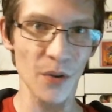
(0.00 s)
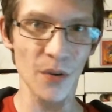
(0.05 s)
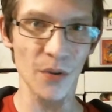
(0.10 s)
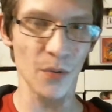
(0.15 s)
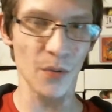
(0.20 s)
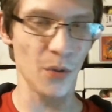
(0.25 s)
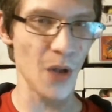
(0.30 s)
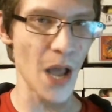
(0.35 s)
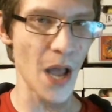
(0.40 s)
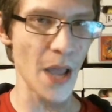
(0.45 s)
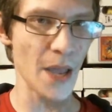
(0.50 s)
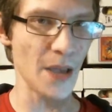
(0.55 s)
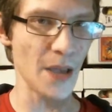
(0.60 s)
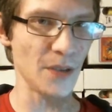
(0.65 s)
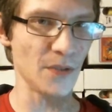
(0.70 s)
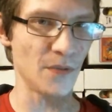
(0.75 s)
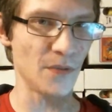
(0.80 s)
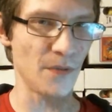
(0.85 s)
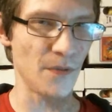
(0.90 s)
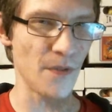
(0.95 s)
like
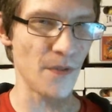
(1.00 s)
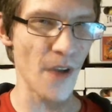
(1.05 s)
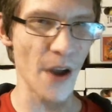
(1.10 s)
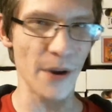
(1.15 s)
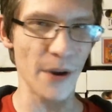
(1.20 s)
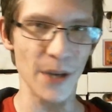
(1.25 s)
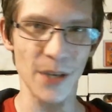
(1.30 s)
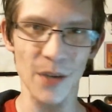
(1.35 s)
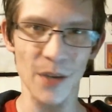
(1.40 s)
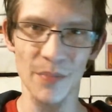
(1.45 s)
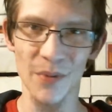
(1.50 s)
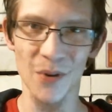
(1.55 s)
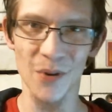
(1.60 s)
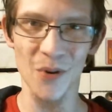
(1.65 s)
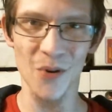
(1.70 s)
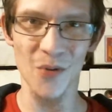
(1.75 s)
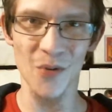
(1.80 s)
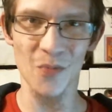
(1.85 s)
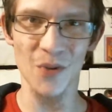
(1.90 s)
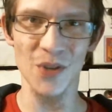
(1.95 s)
is very
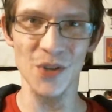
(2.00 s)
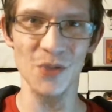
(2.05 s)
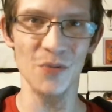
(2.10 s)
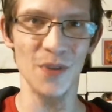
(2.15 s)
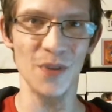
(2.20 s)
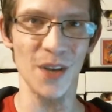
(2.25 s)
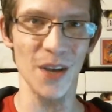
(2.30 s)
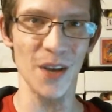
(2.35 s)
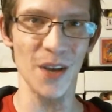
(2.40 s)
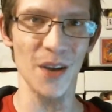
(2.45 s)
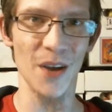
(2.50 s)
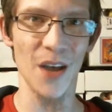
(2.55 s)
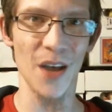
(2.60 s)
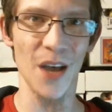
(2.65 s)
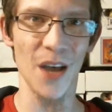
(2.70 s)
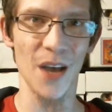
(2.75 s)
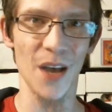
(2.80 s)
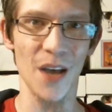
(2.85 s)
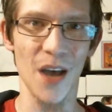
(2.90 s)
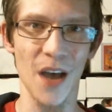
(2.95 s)
typical when you get
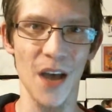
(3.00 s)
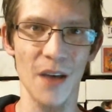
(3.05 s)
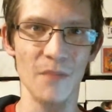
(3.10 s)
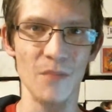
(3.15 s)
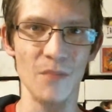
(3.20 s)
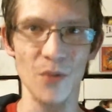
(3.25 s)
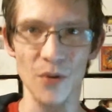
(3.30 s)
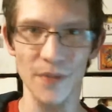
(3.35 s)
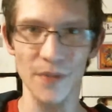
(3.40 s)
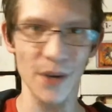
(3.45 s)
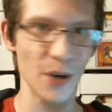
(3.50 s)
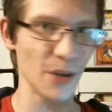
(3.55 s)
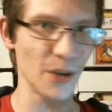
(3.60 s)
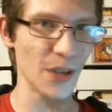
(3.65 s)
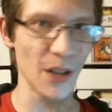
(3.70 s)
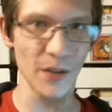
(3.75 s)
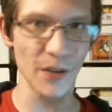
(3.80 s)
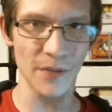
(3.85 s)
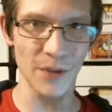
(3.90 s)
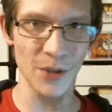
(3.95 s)
a movie or a
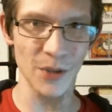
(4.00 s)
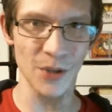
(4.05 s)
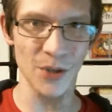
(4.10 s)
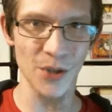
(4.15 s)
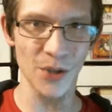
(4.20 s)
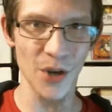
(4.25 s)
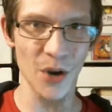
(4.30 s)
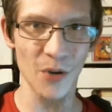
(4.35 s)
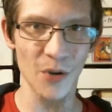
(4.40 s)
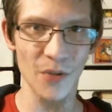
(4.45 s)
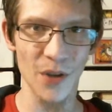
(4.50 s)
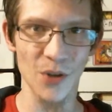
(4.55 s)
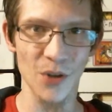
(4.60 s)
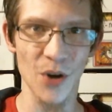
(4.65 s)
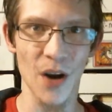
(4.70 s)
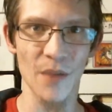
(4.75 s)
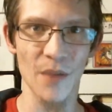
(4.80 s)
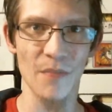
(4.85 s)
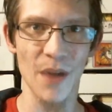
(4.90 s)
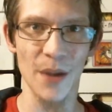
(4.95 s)
television show. They
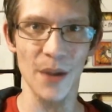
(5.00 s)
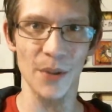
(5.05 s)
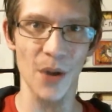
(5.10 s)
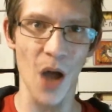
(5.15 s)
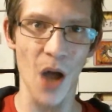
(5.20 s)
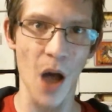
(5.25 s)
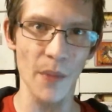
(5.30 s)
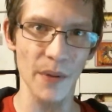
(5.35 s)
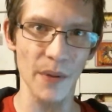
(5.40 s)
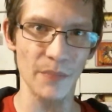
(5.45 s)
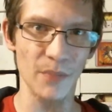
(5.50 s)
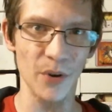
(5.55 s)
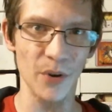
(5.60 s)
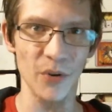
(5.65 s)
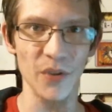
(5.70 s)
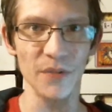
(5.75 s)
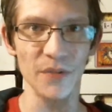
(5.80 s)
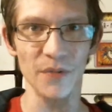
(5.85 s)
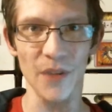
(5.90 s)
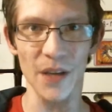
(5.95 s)
try to make the comic book
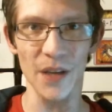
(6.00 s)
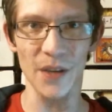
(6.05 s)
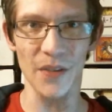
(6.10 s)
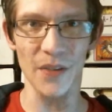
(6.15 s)
reflect